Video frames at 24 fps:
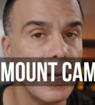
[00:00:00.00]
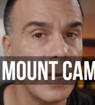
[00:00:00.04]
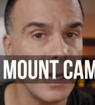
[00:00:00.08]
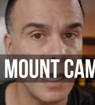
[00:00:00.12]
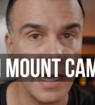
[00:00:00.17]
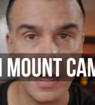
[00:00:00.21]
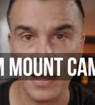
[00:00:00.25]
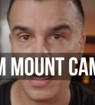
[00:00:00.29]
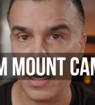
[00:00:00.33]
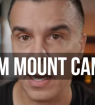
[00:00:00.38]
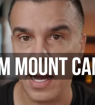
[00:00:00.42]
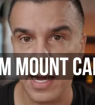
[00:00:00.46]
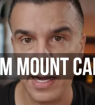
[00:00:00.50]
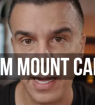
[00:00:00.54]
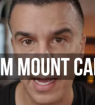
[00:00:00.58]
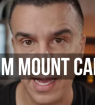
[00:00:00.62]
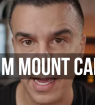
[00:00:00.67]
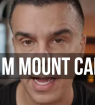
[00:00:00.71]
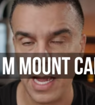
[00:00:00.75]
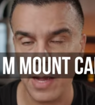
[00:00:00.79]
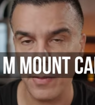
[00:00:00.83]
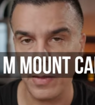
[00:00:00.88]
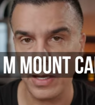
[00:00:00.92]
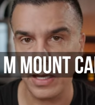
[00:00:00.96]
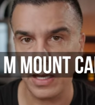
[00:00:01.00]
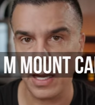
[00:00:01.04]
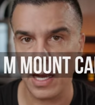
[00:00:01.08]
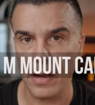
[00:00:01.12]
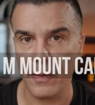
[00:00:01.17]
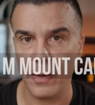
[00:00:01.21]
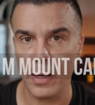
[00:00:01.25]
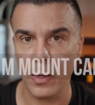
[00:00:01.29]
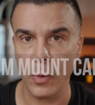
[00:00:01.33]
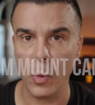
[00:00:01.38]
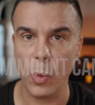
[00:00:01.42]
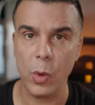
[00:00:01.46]
like the Leica
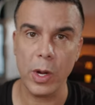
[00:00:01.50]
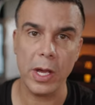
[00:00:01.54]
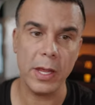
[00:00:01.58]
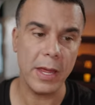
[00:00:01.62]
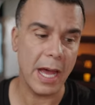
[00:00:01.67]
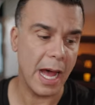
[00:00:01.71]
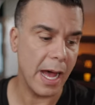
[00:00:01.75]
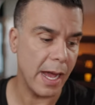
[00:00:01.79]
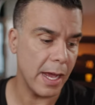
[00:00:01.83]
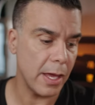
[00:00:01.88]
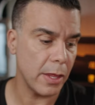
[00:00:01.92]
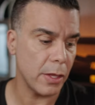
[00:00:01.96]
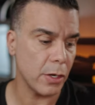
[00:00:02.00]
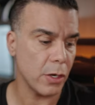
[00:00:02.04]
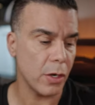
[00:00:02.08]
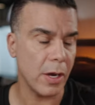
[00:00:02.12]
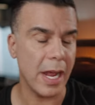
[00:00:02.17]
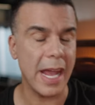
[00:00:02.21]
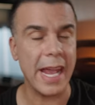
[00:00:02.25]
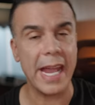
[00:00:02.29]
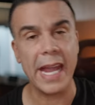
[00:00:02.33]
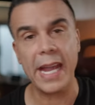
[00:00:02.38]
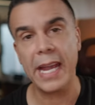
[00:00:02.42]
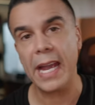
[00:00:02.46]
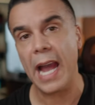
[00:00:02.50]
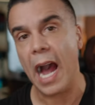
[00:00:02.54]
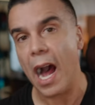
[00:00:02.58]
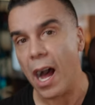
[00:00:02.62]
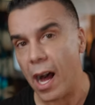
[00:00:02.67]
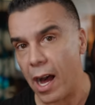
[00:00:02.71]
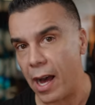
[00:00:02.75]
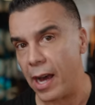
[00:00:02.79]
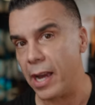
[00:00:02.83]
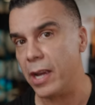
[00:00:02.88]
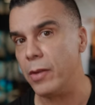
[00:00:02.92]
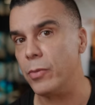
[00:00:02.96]
M11 with either a
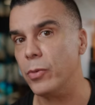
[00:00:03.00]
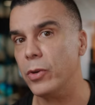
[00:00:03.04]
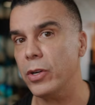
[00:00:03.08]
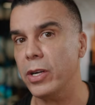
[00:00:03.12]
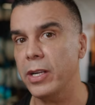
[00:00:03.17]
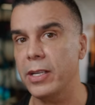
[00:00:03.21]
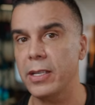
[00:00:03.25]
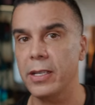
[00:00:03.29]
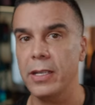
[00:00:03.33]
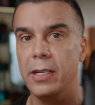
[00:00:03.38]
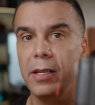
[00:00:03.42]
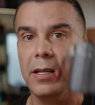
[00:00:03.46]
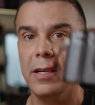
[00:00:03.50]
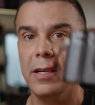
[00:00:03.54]
hybrid